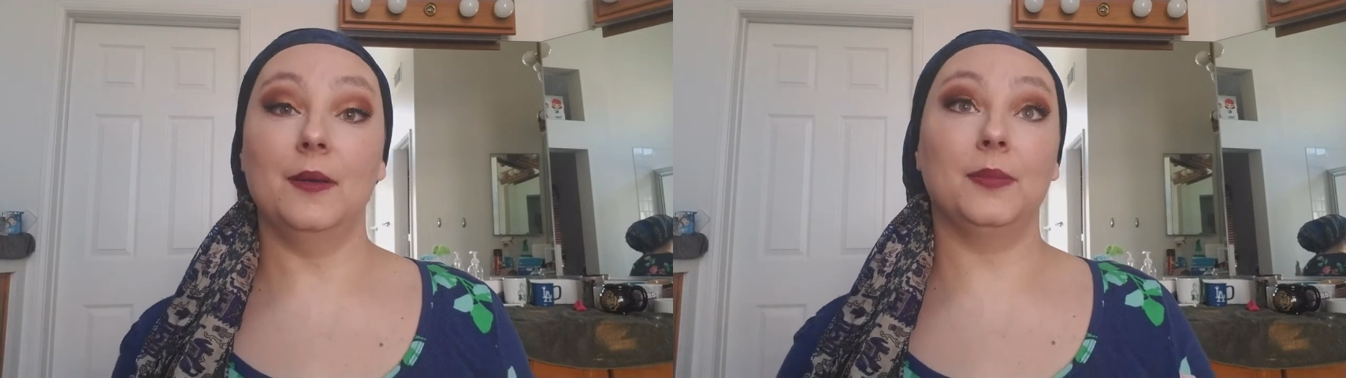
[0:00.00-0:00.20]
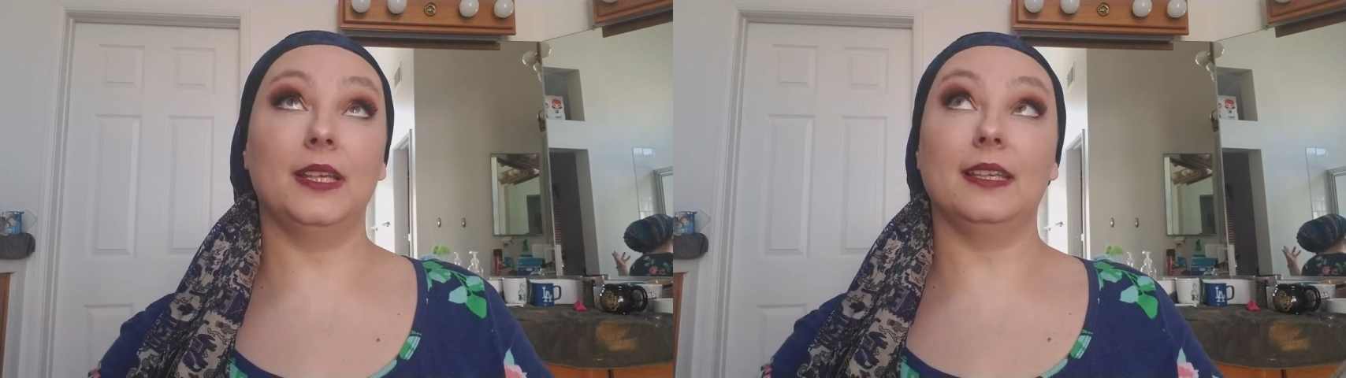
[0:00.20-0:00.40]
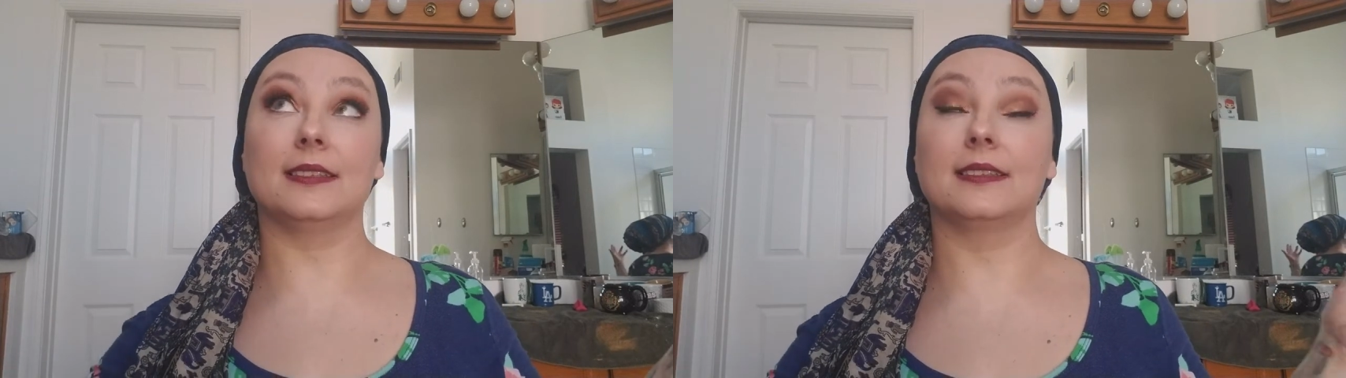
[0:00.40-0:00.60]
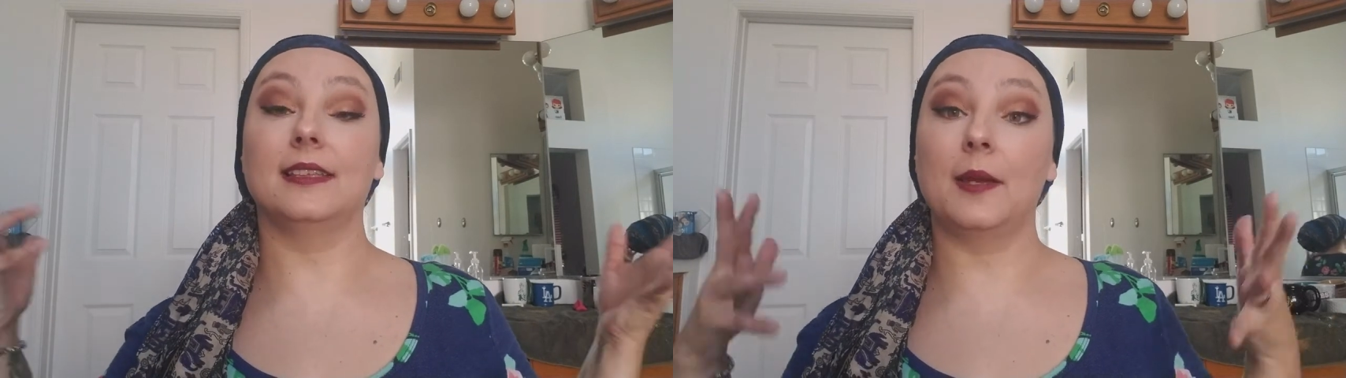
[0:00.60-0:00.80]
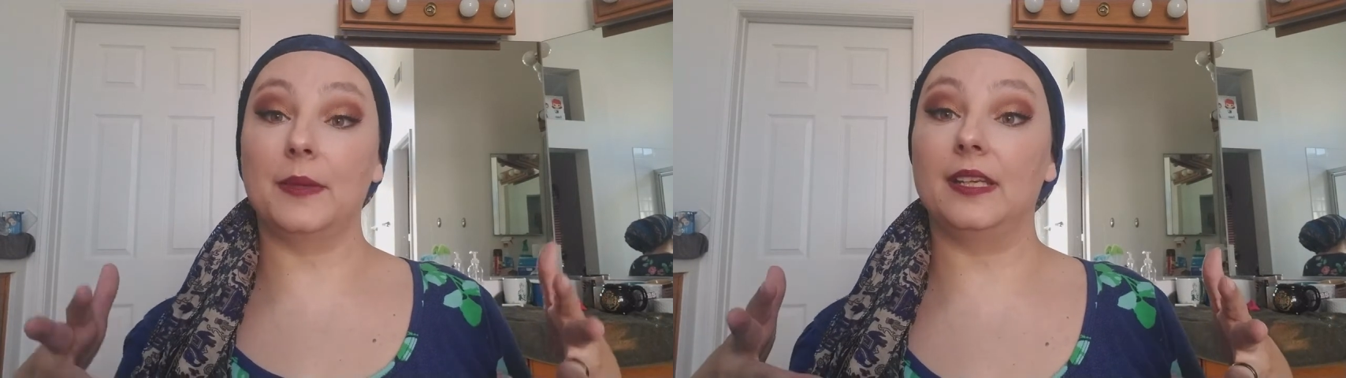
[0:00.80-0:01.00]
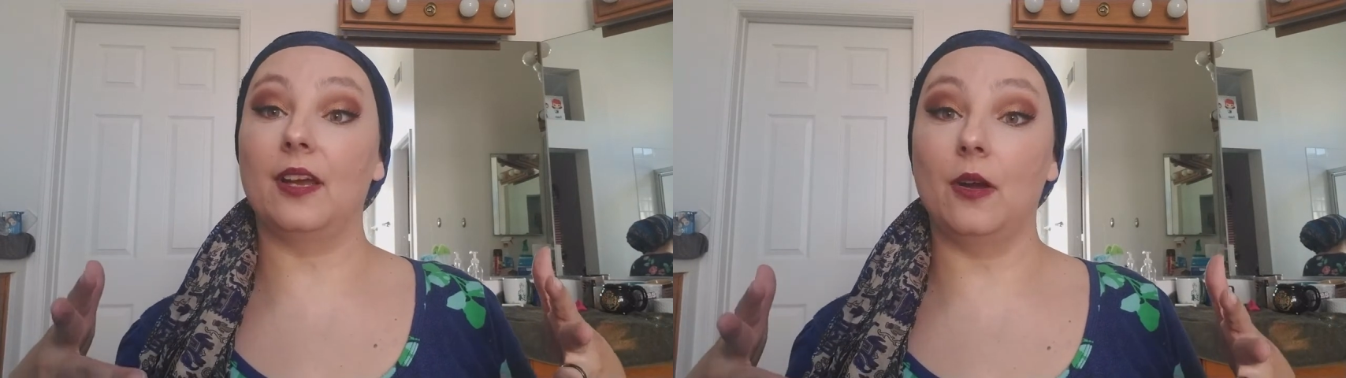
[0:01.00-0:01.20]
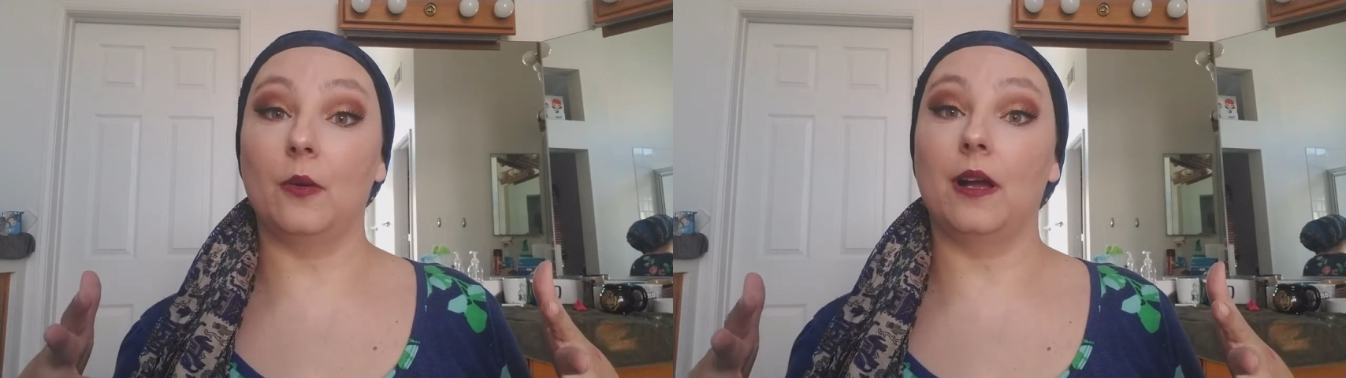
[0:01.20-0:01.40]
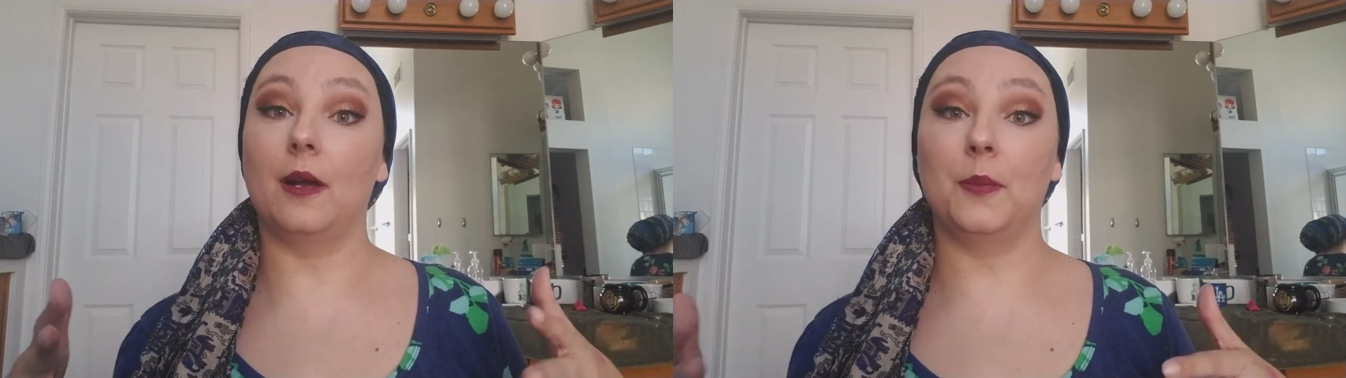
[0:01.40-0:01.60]
please let me
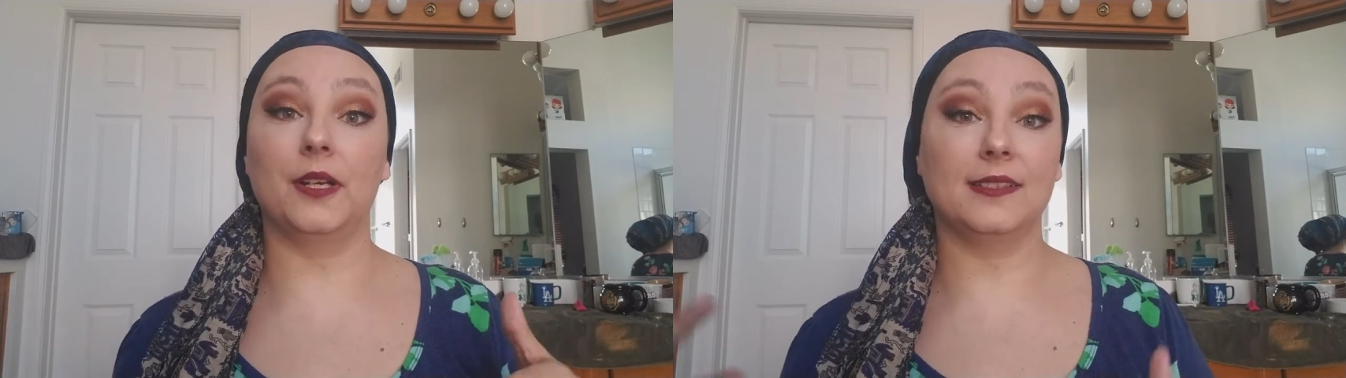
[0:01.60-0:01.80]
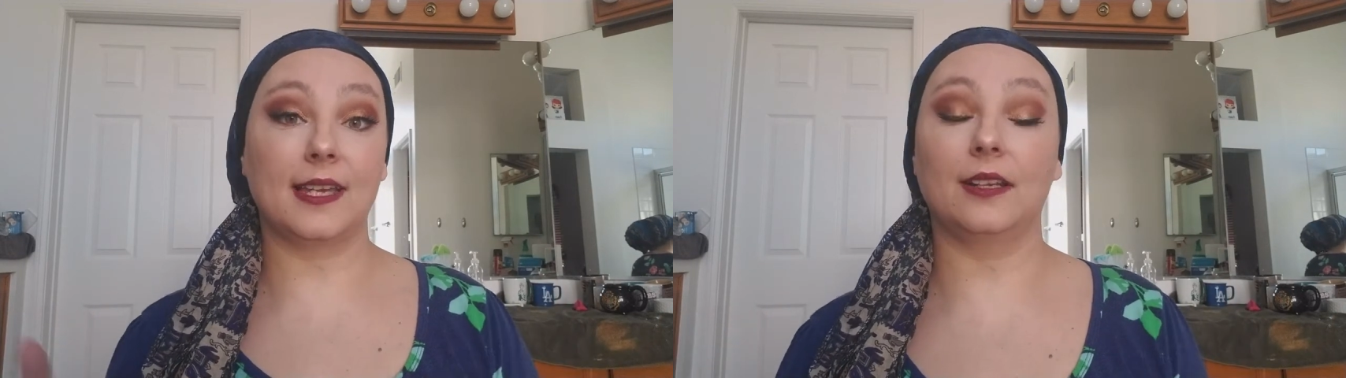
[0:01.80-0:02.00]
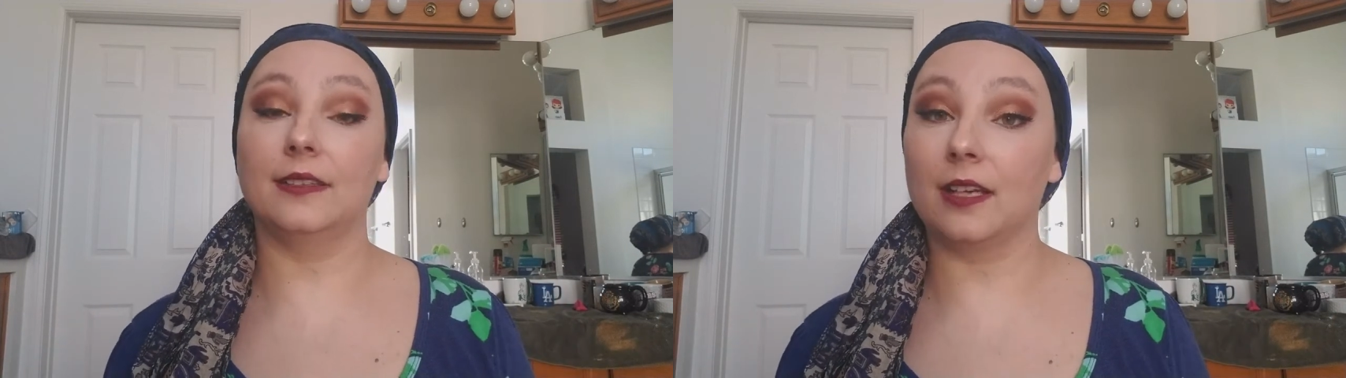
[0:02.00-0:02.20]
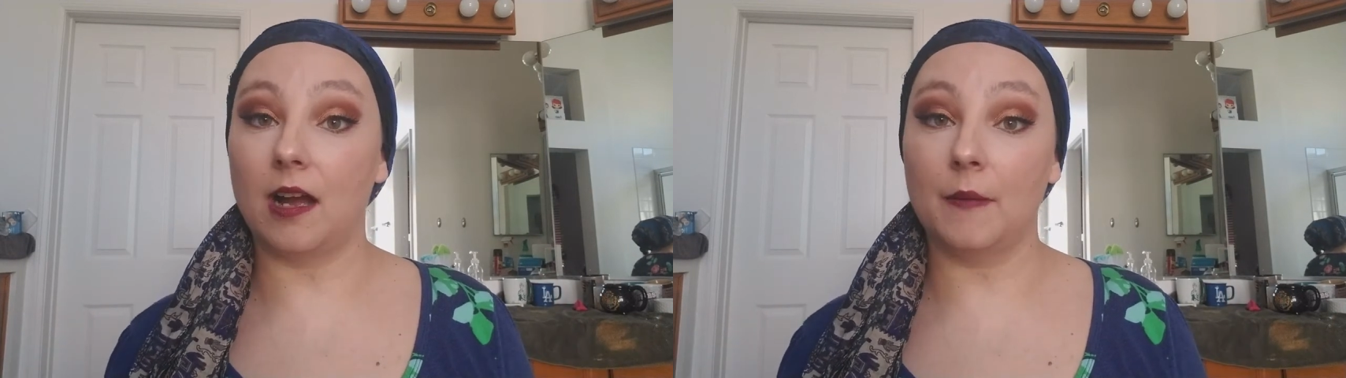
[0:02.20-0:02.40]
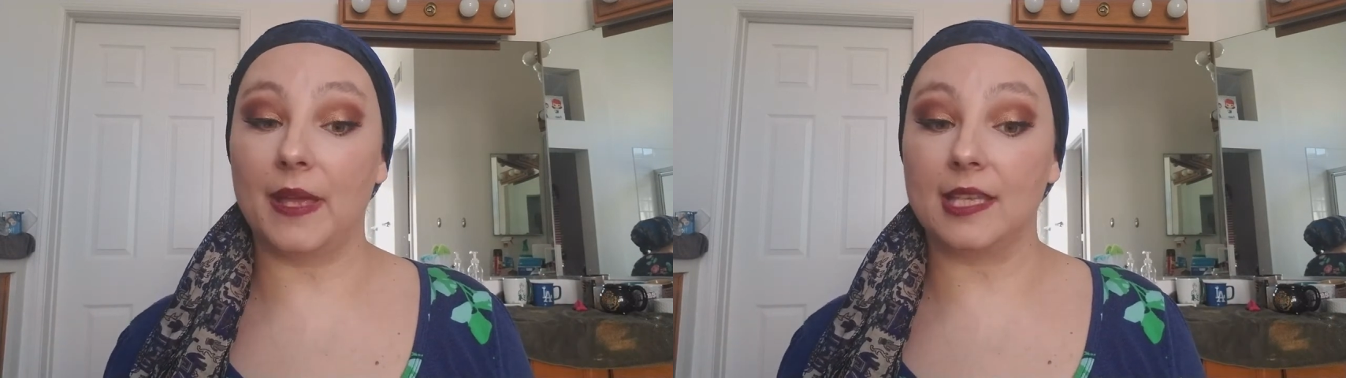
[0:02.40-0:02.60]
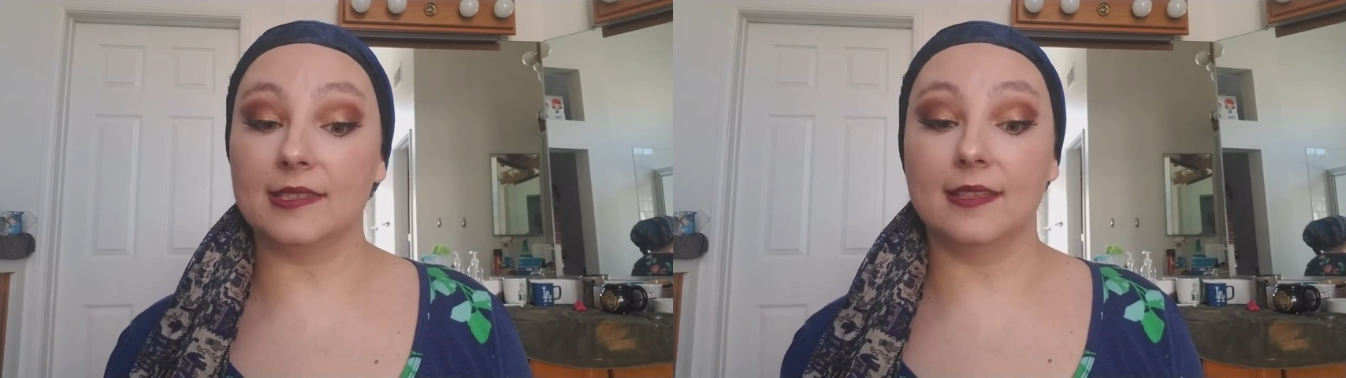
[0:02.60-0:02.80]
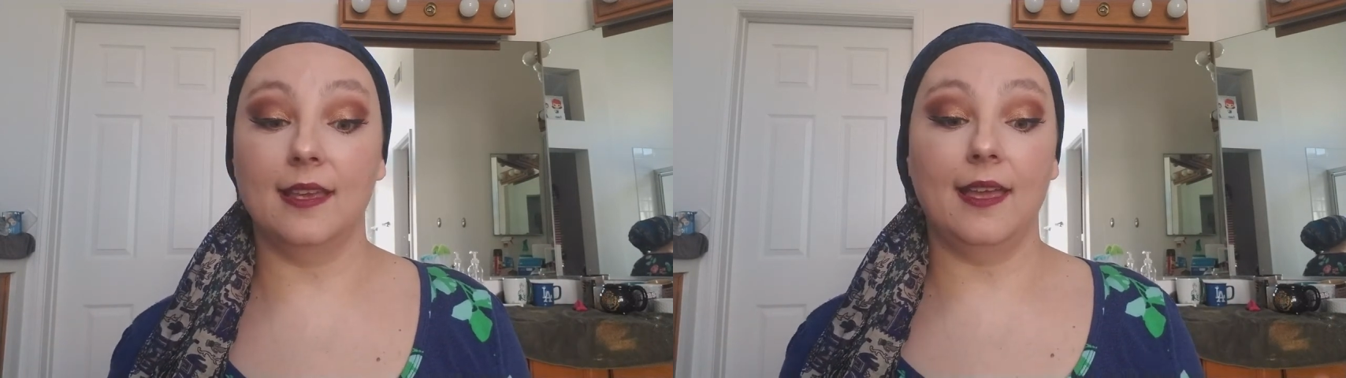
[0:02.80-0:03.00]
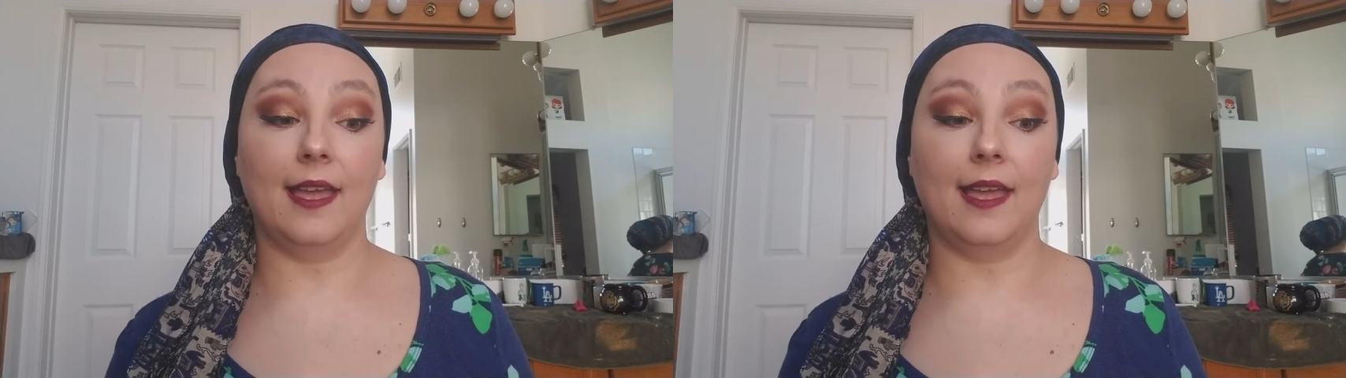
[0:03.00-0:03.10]
know. Put it down in the comments.